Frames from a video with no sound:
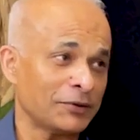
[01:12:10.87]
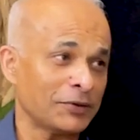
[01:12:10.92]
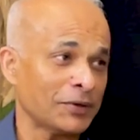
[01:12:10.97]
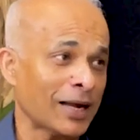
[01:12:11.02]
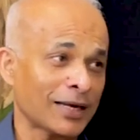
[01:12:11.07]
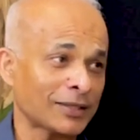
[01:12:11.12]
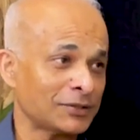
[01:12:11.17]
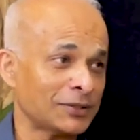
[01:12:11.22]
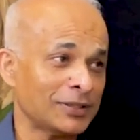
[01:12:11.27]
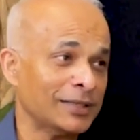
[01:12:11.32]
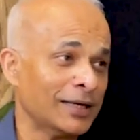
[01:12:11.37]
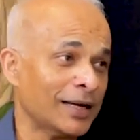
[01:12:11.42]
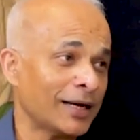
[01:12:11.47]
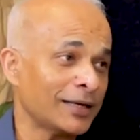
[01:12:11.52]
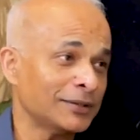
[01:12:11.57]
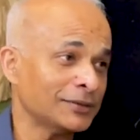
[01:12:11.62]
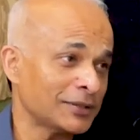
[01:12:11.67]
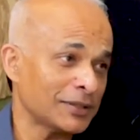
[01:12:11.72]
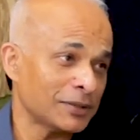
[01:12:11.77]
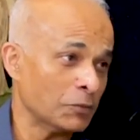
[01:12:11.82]
actually
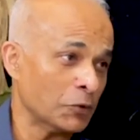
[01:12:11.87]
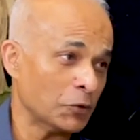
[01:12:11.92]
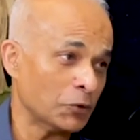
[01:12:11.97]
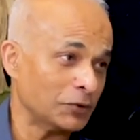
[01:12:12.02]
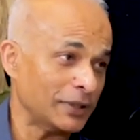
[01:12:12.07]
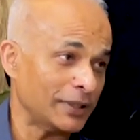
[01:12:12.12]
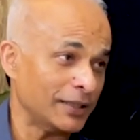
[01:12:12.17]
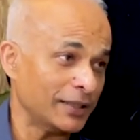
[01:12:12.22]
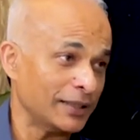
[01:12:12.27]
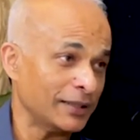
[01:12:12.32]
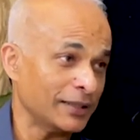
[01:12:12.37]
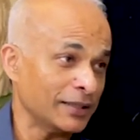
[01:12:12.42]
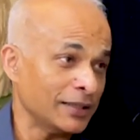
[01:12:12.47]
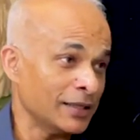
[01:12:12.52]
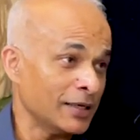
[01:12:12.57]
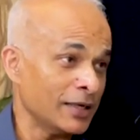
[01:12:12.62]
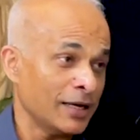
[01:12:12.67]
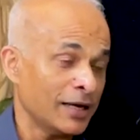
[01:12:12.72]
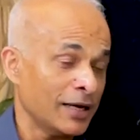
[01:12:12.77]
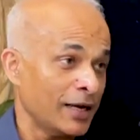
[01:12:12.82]
Narendra Modi
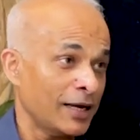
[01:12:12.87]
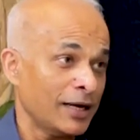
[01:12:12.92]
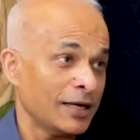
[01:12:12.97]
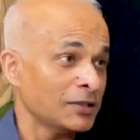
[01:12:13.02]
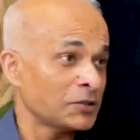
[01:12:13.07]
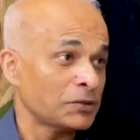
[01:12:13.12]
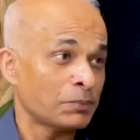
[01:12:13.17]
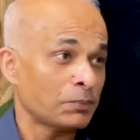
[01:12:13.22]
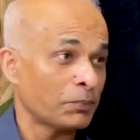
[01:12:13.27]
is...